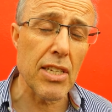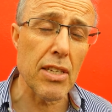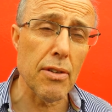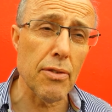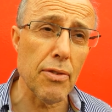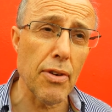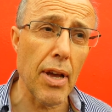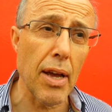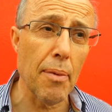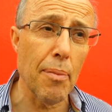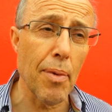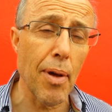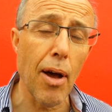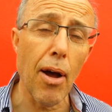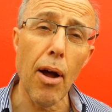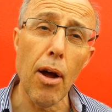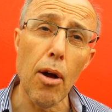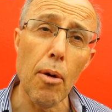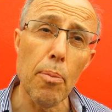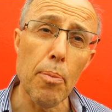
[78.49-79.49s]
of
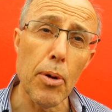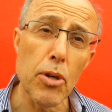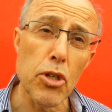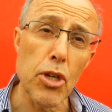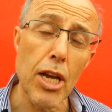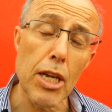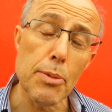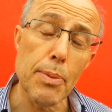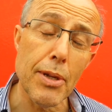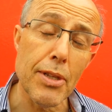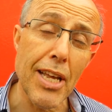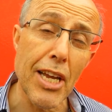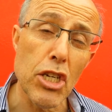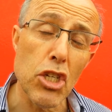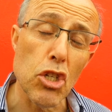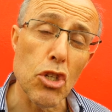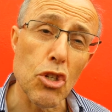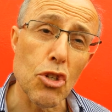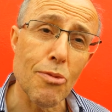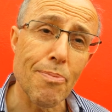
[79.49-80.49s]
our budget
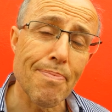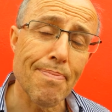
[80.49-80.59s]
expectations.